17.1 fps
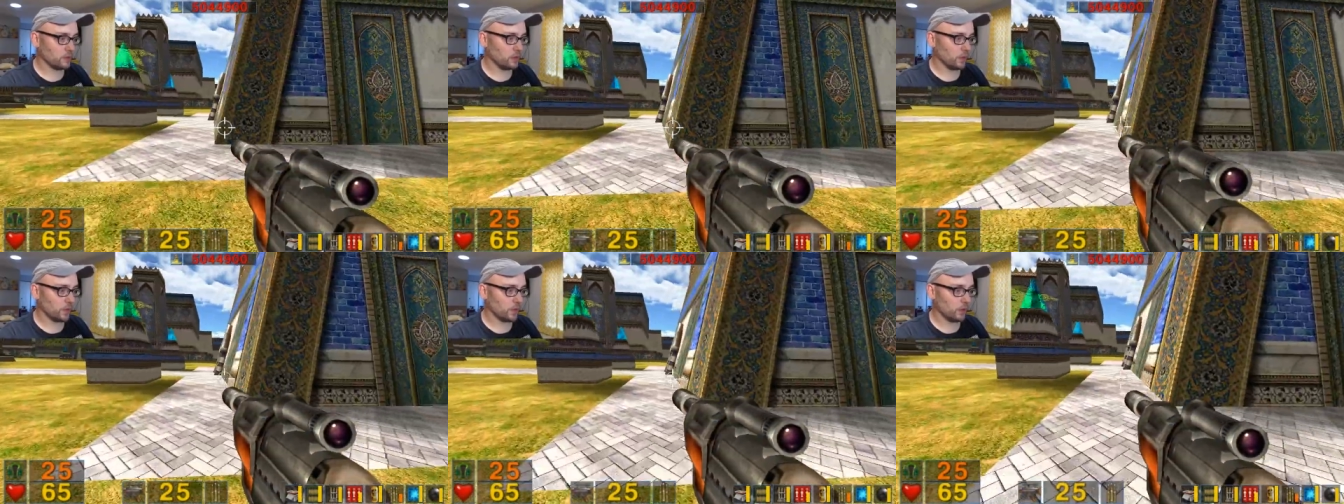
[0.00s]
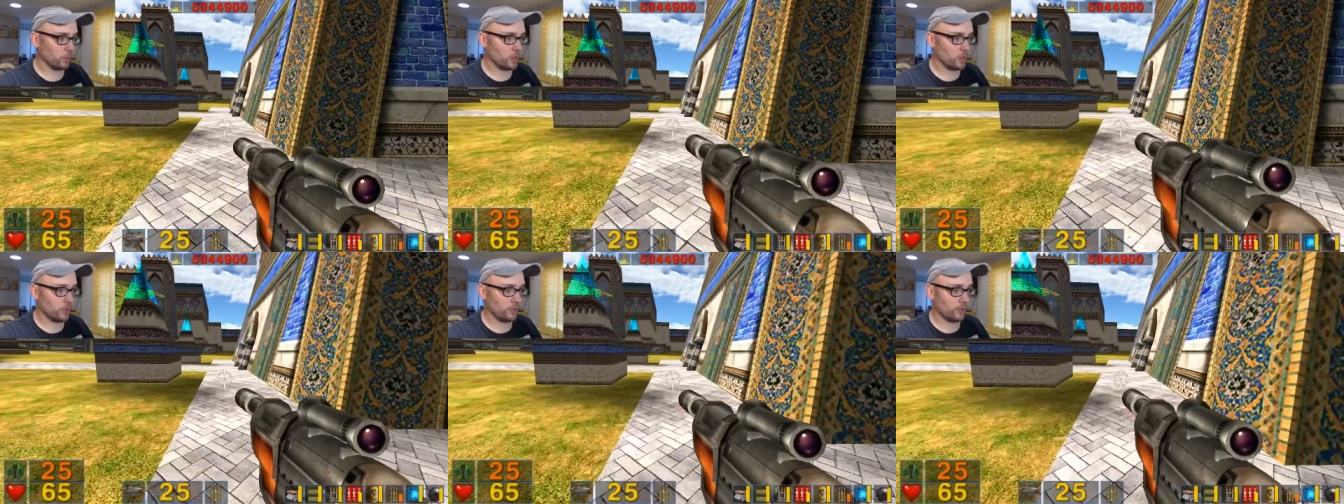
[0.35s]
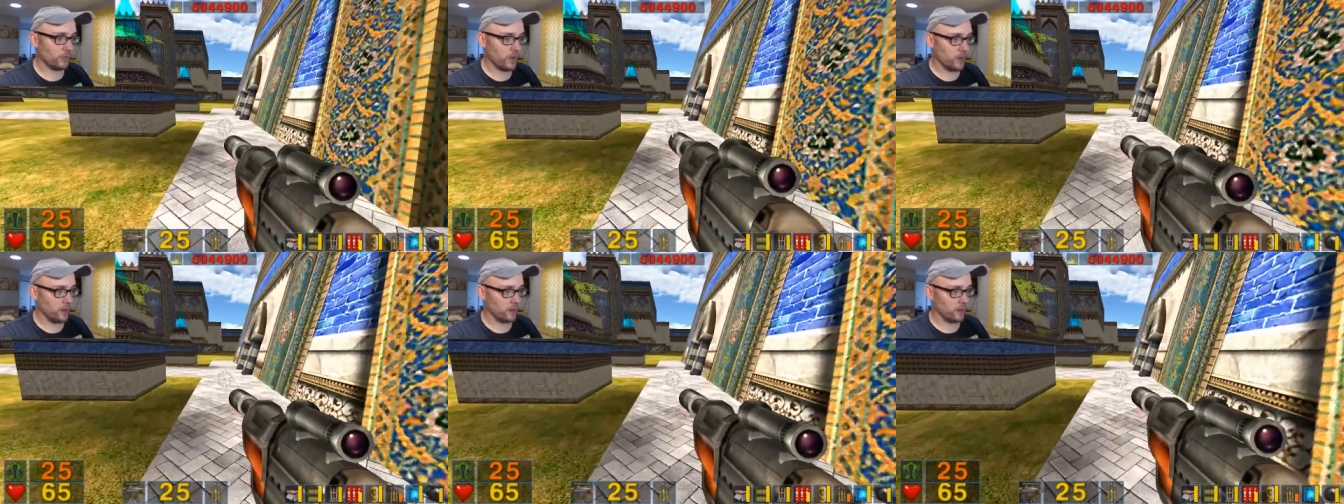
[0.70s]
Okay, we're
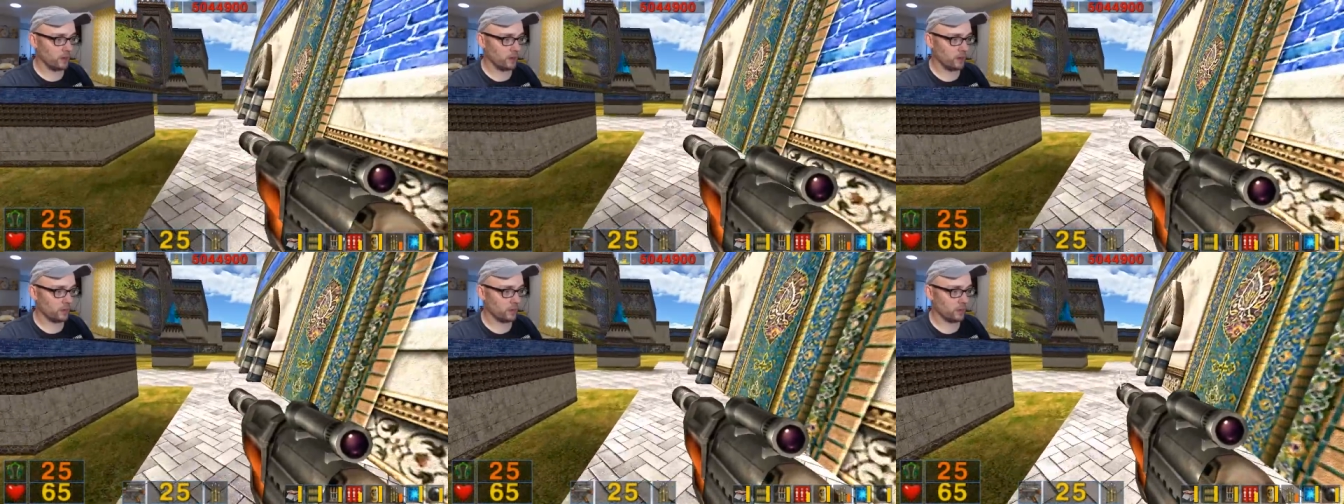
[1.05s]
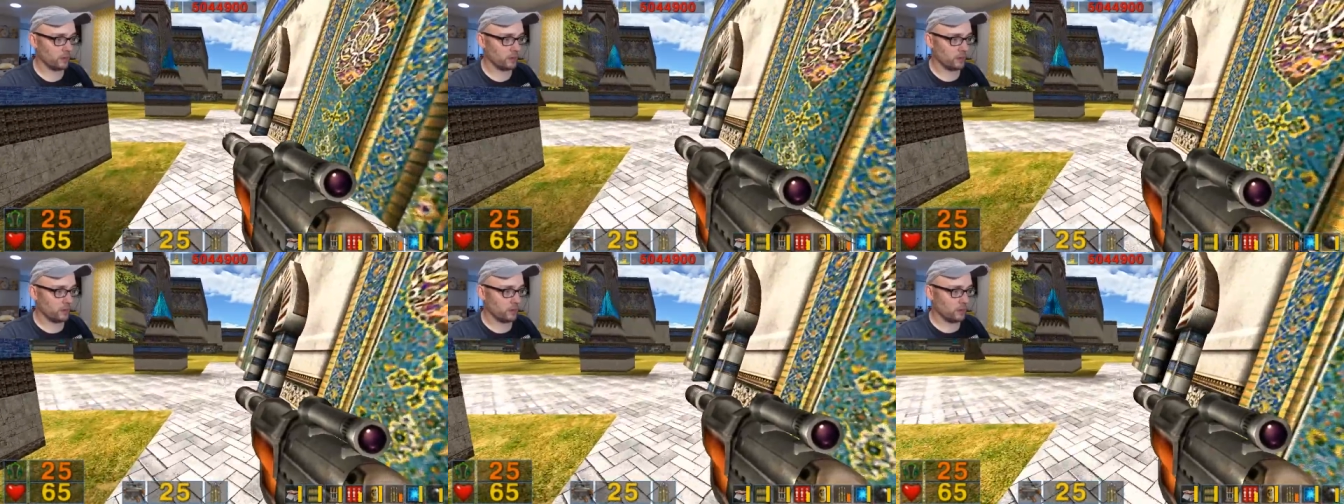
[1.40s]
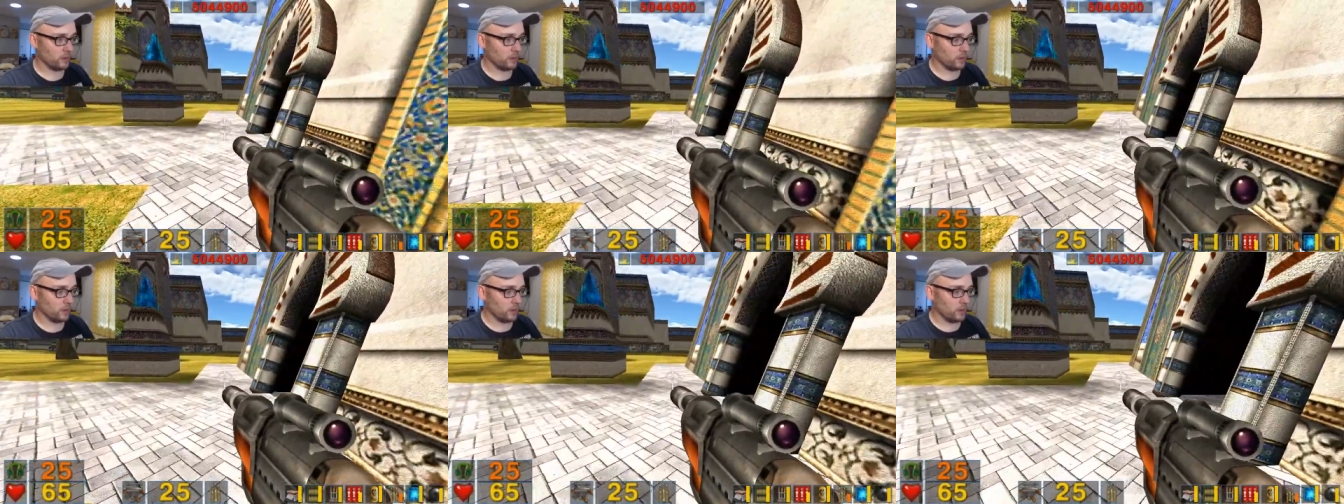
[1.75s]
fine on health.
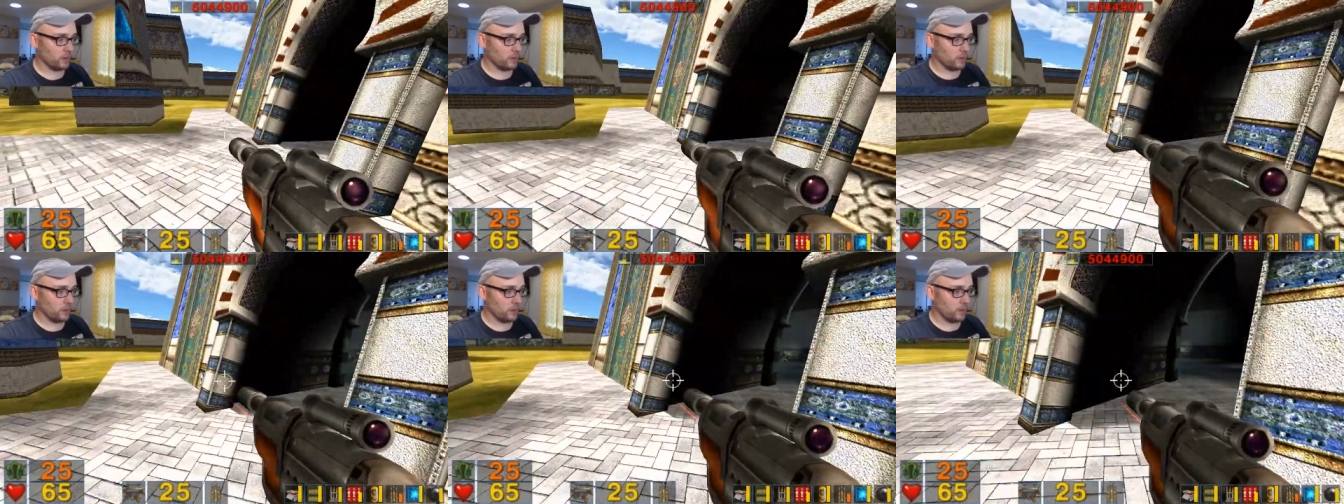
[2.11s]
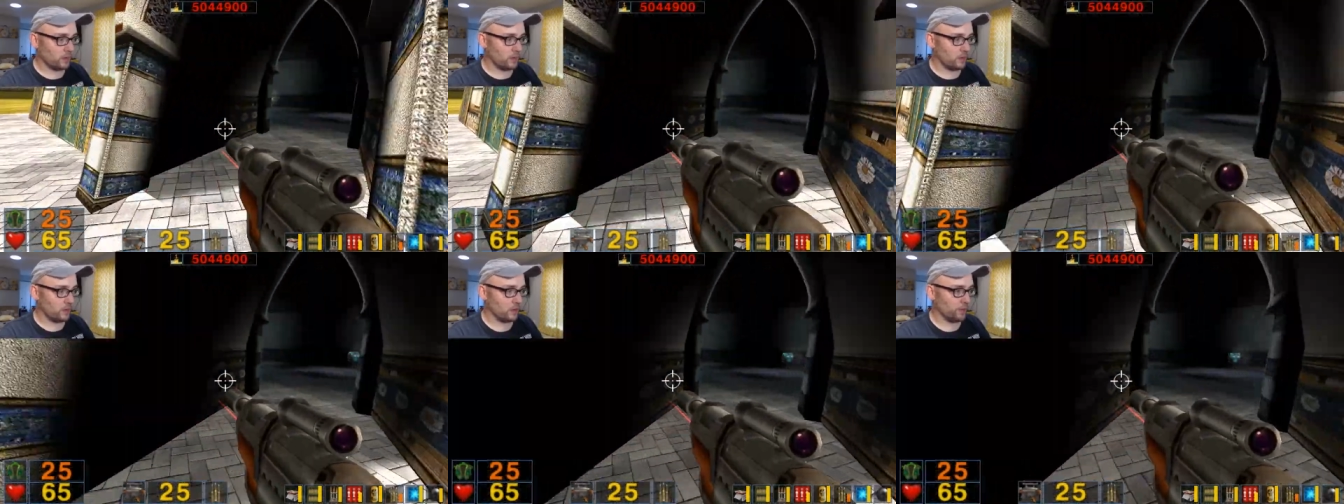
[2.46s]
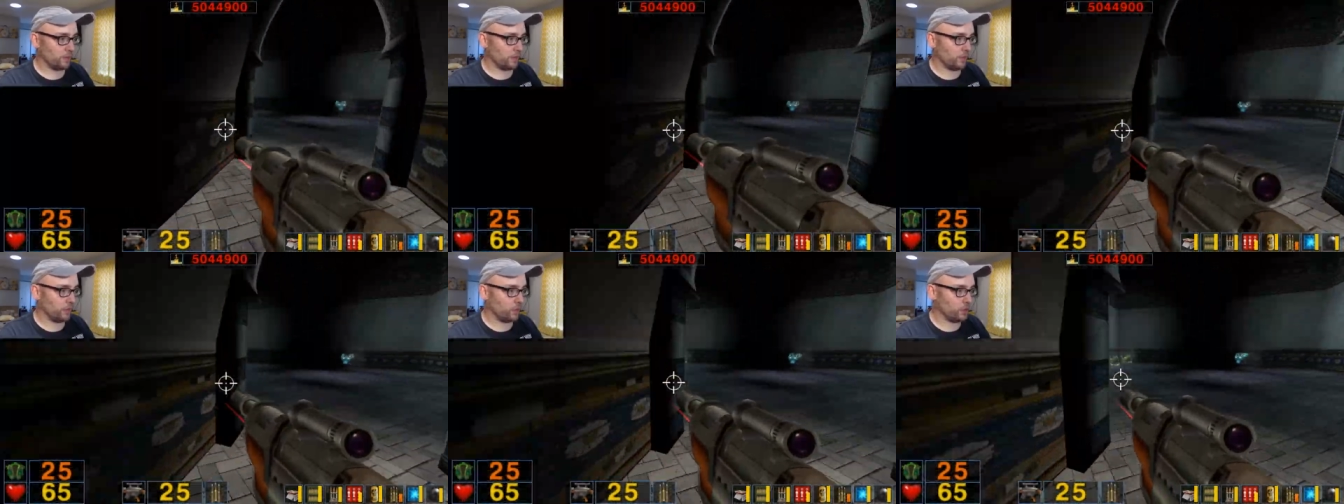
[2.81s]

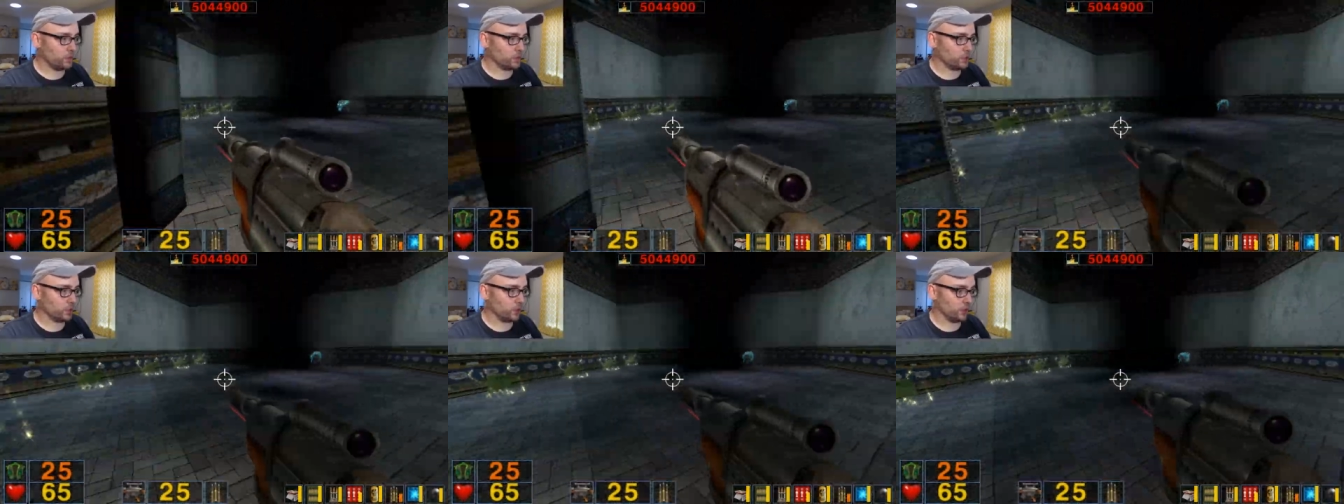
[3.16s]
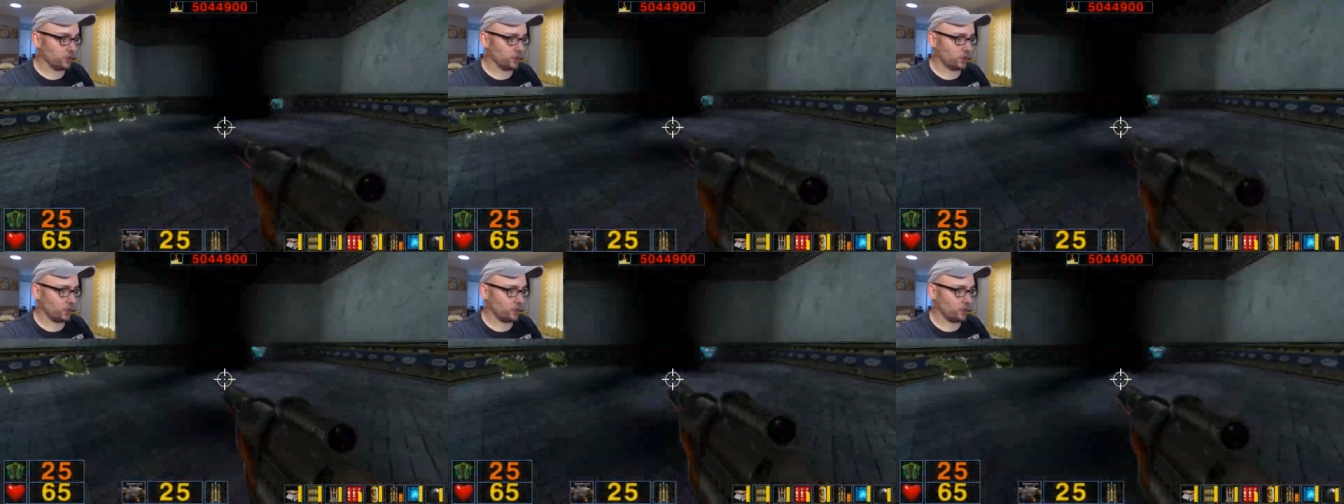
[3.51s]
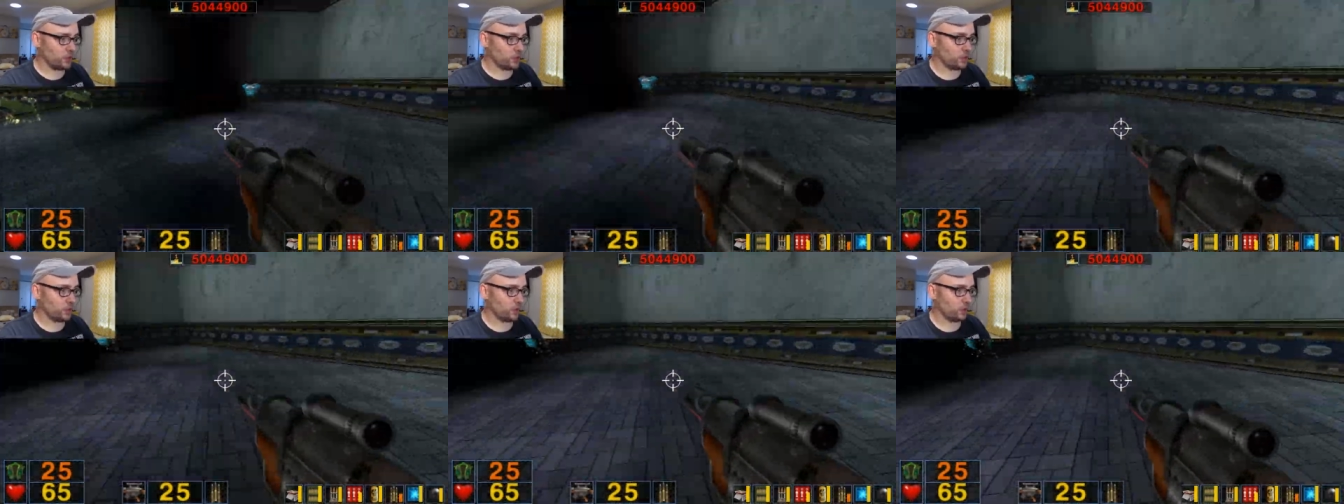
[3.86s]
Unfortunately, I
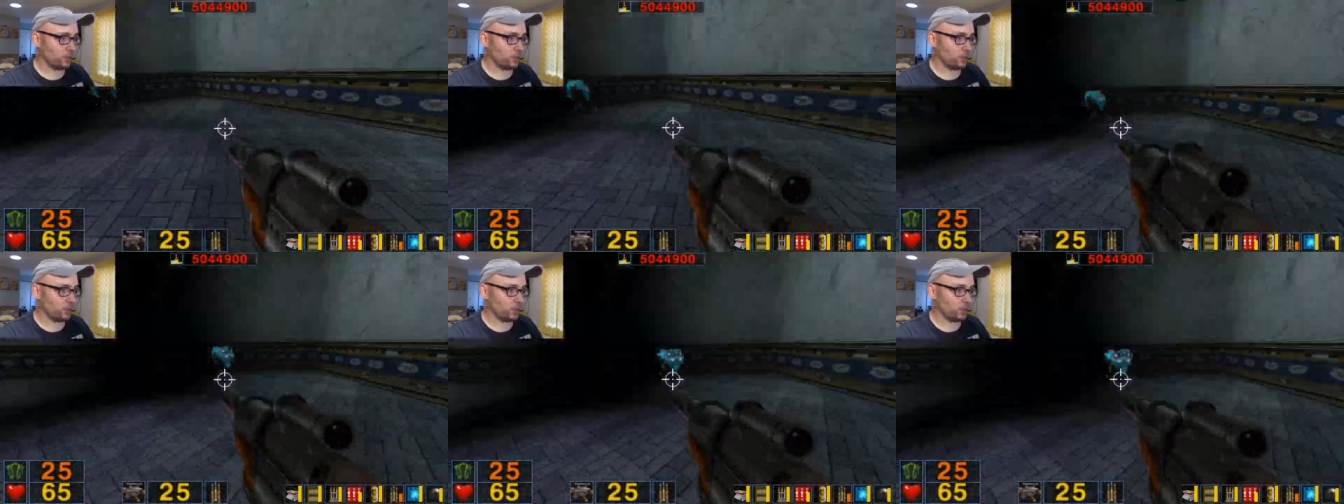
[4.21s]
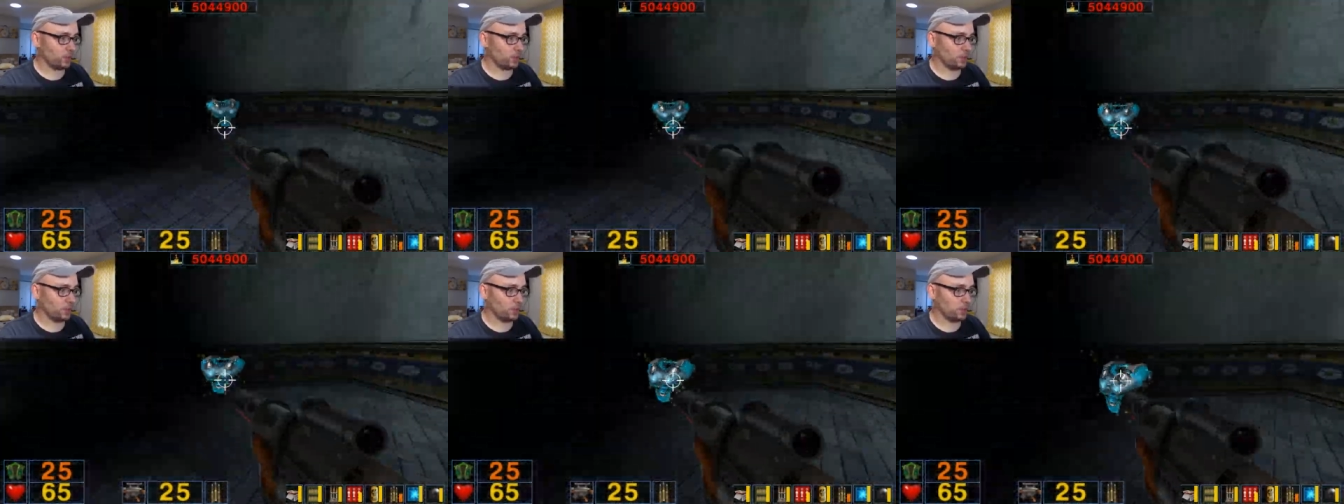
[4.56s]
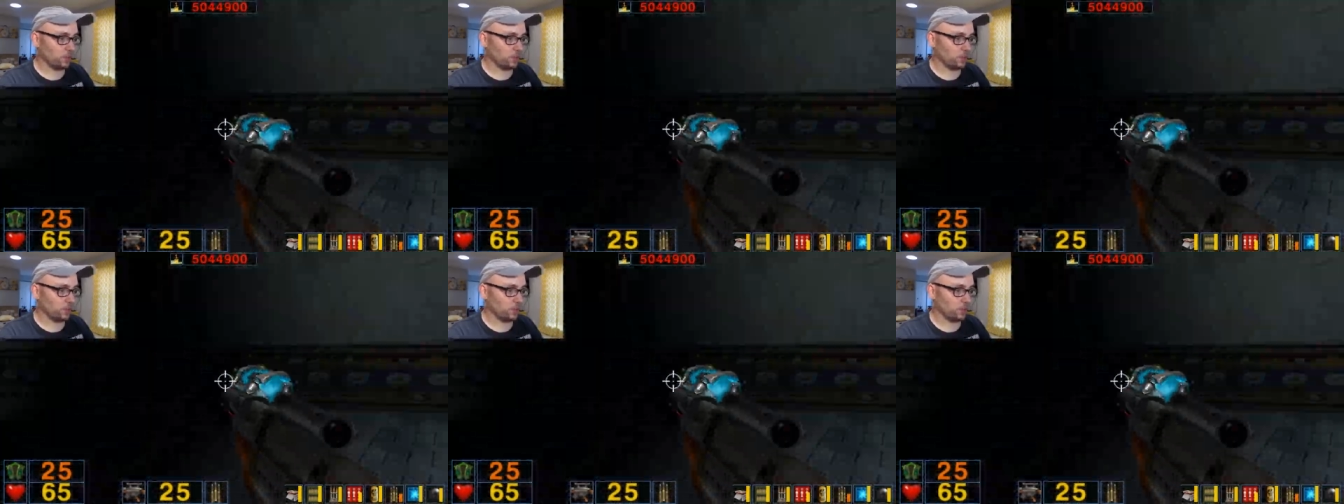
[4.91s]
should have been picking up